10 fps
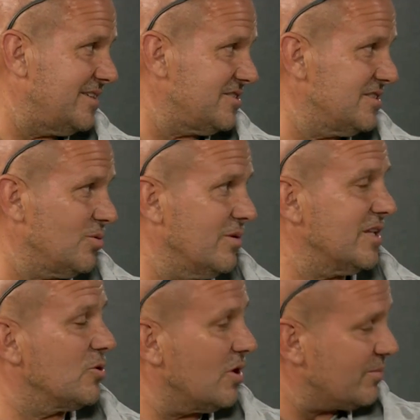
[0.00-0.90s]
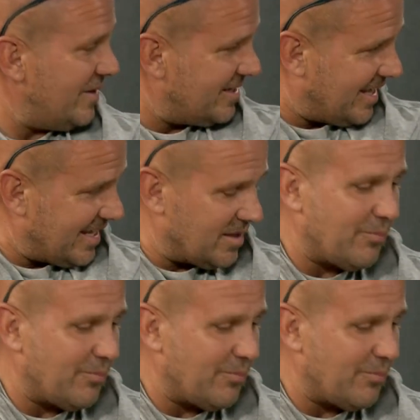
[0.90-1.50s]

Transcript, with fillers: She's the one that talked me into getting the